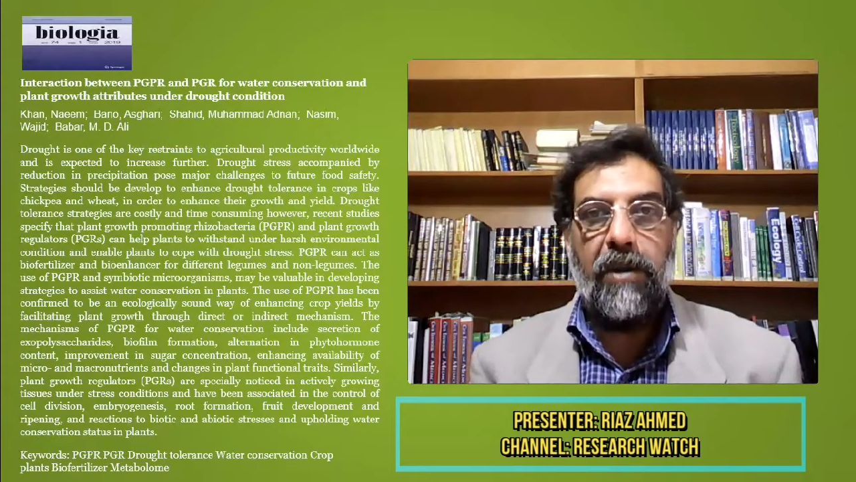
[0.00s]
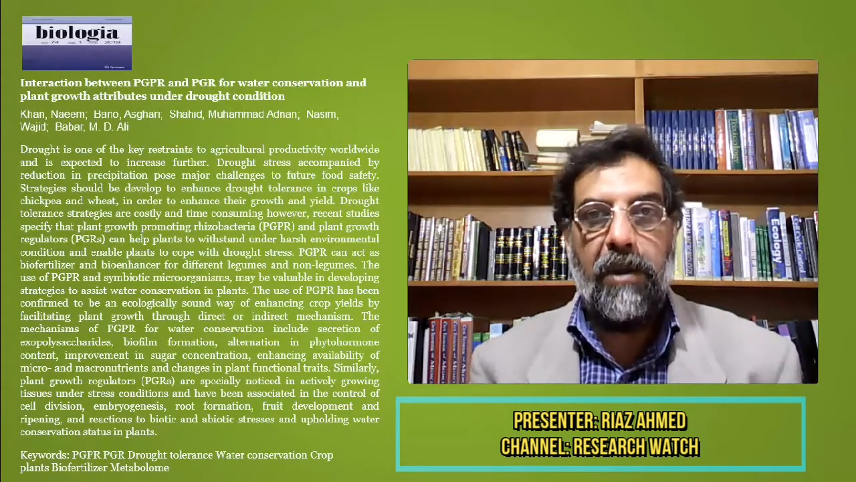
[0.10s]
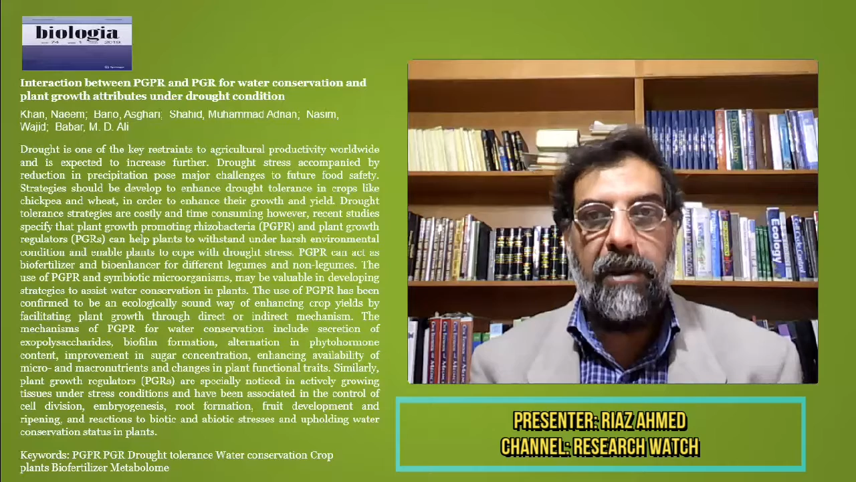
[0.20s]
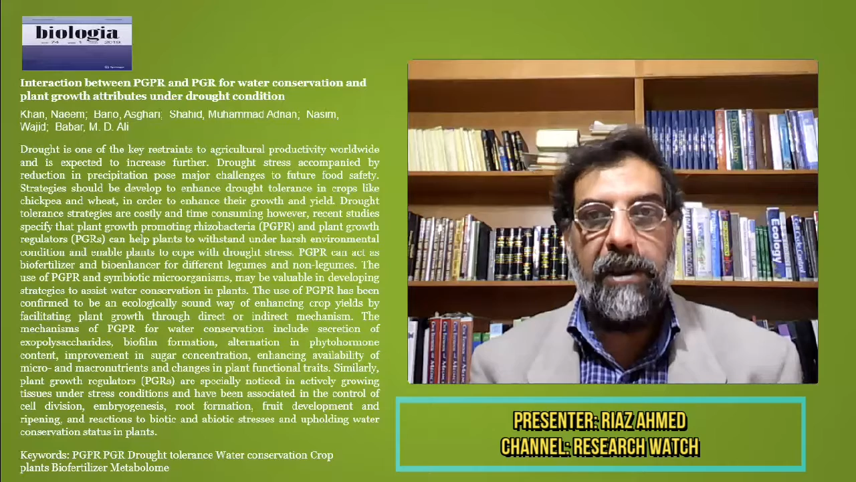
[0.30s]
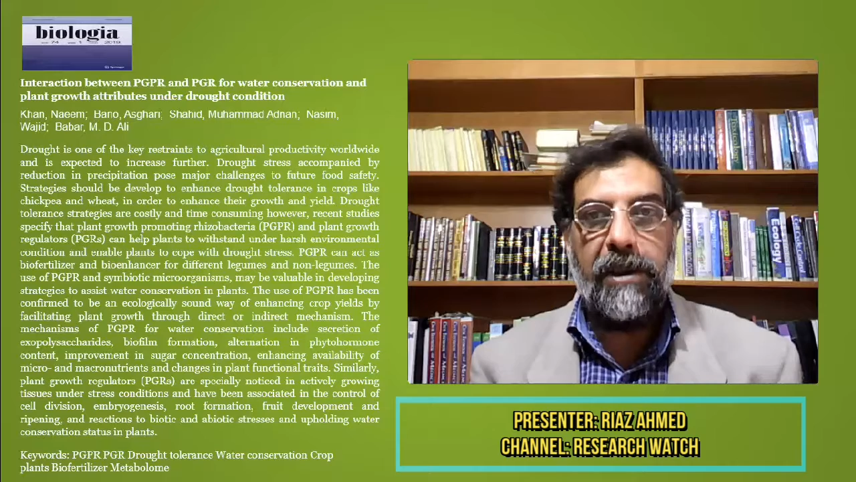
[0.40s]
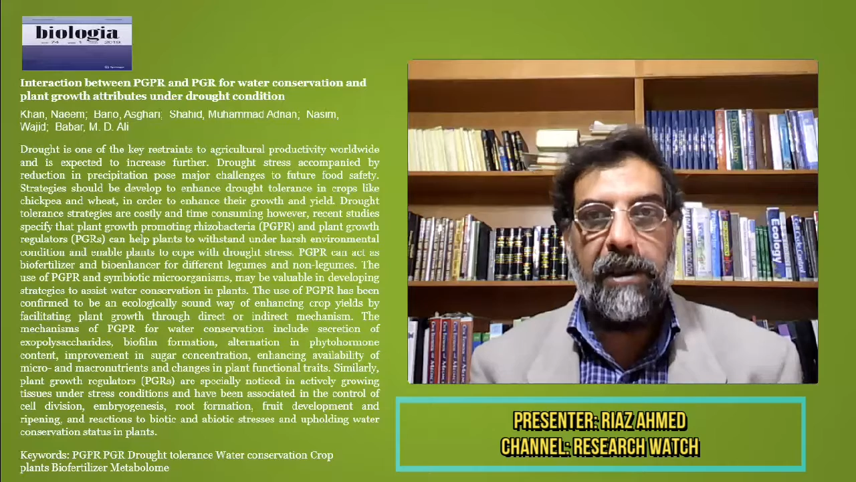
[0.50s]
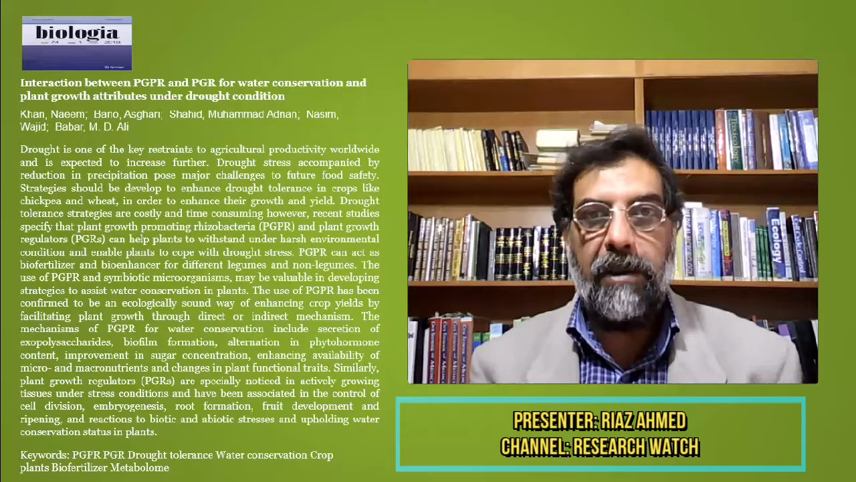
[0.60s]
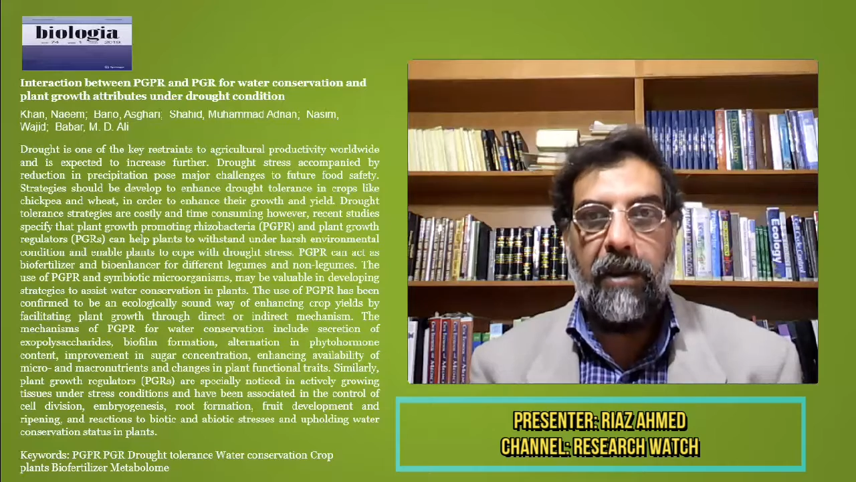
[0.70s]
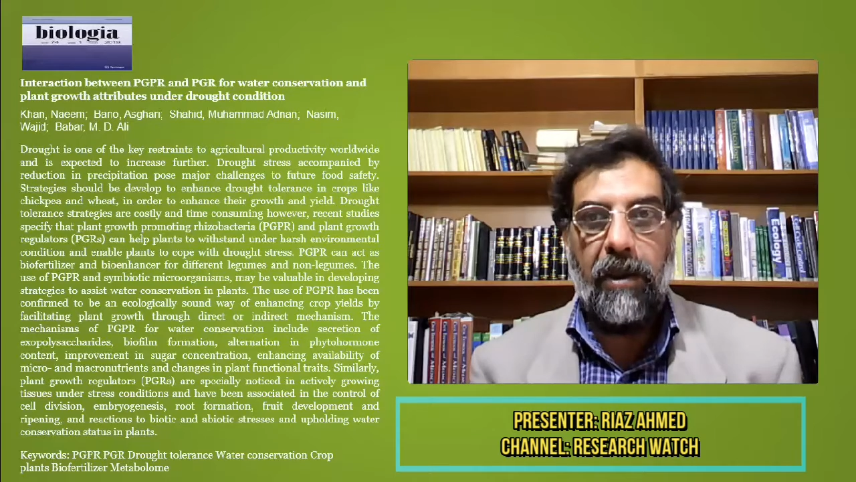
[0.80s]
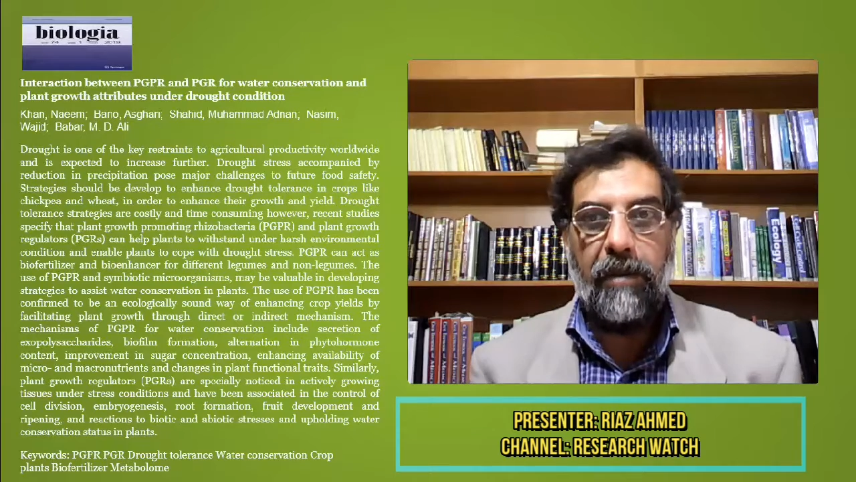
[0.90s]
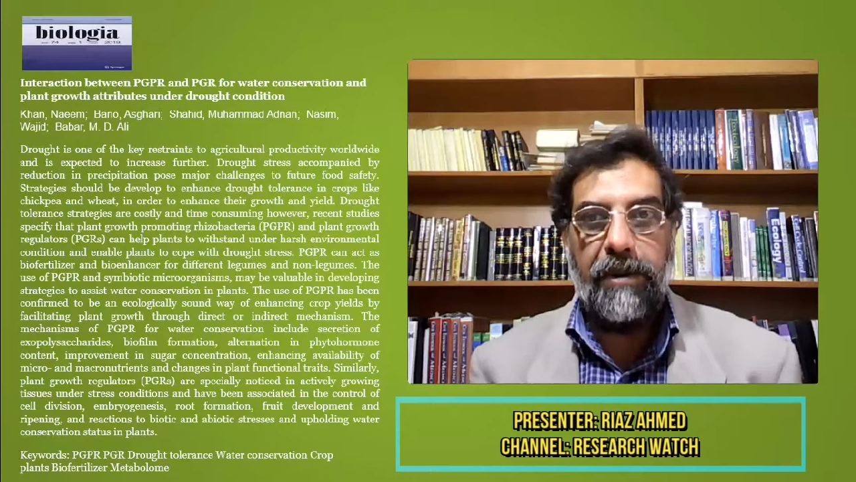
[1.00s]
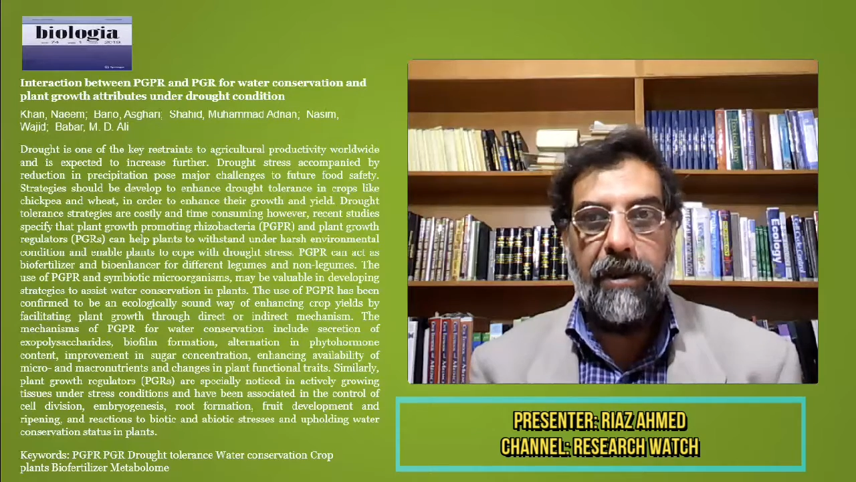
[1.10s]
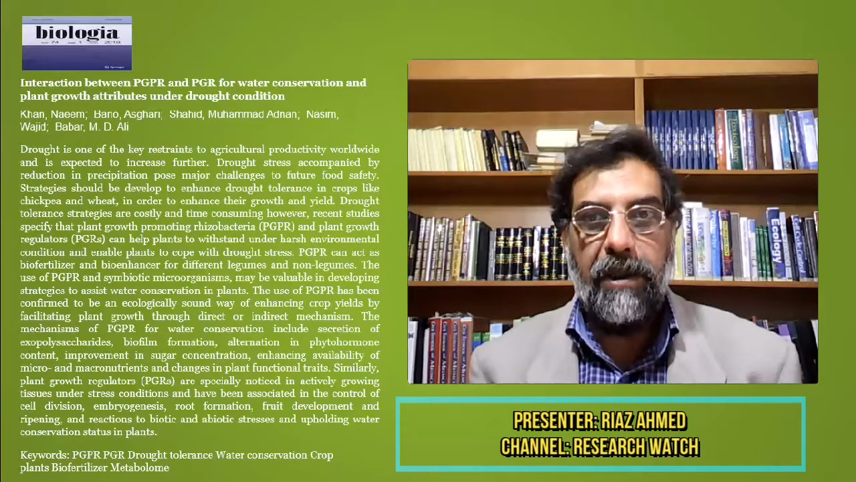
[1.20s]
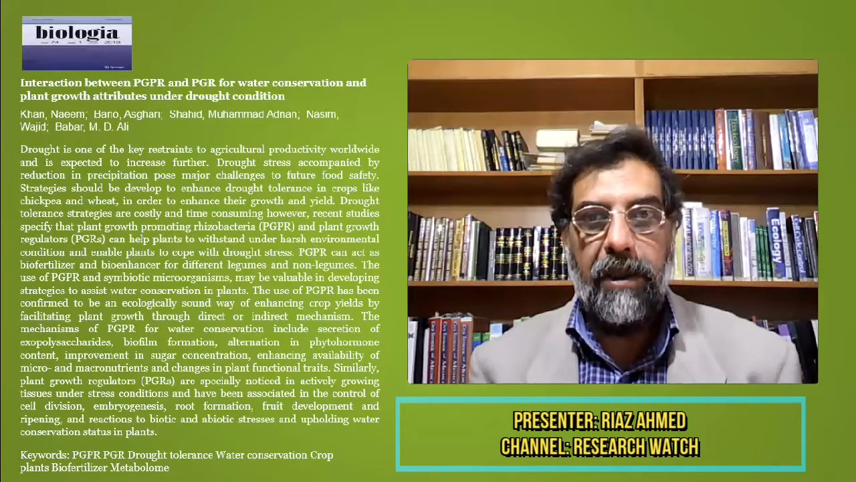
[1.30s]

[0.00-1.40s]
tolerance in crops.